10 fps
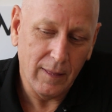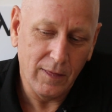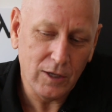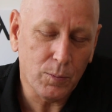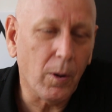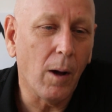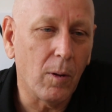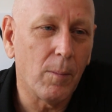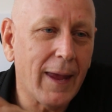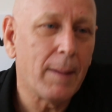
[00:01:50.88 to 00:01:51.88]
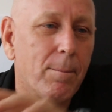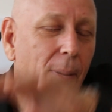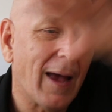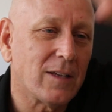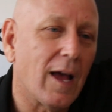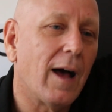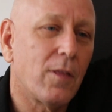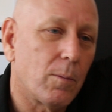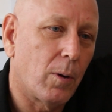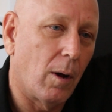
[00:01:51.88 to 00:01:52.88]
this problem impacts
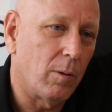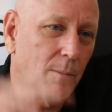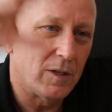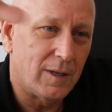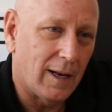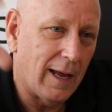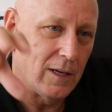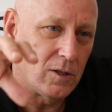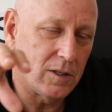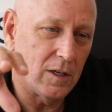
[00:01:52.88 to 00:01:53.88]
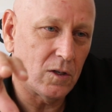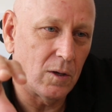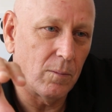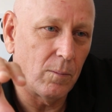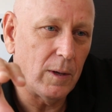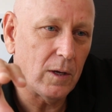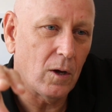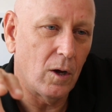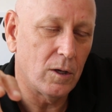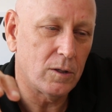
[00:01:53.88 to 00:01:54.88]
other problems in the larger system
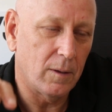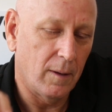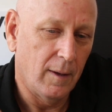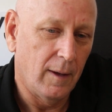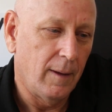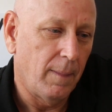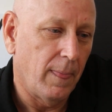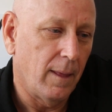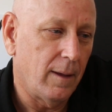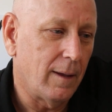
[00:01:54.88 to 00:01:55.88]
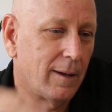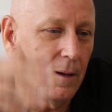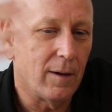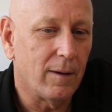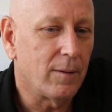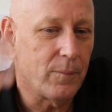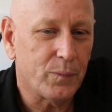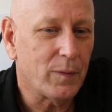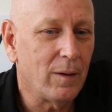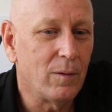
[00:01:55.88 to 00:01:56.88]
because, uh,
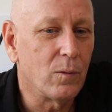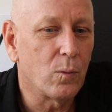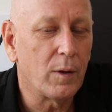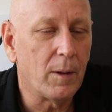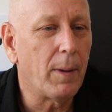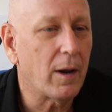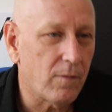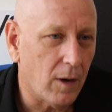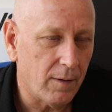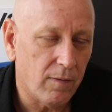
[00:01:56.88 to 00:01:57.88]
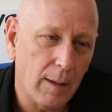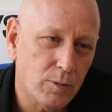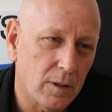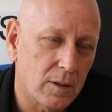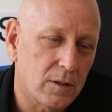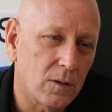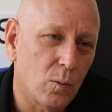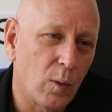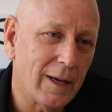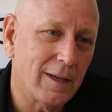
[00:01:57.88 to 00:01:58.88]
you know, when the butterfly flaps its
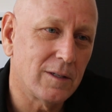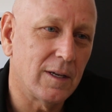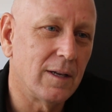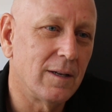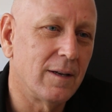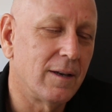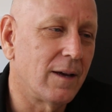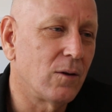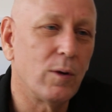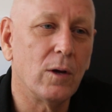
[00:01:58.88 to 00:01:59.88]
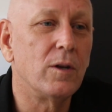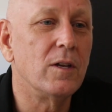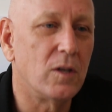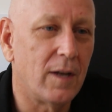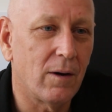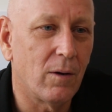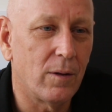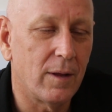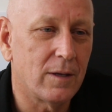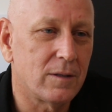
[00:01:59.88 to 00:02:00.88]
wings in uh, Rio de
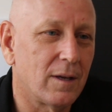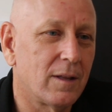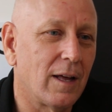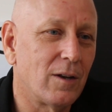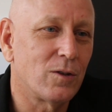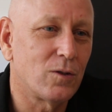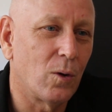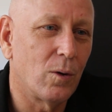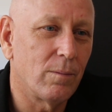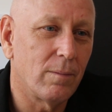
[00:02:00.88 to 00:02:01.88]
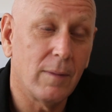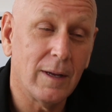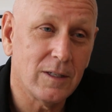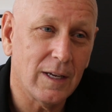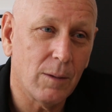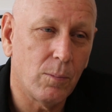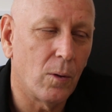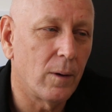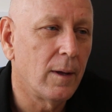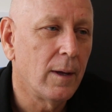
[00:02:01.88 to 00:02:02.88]
Janeiro, there's a thunderstorm in Singapore.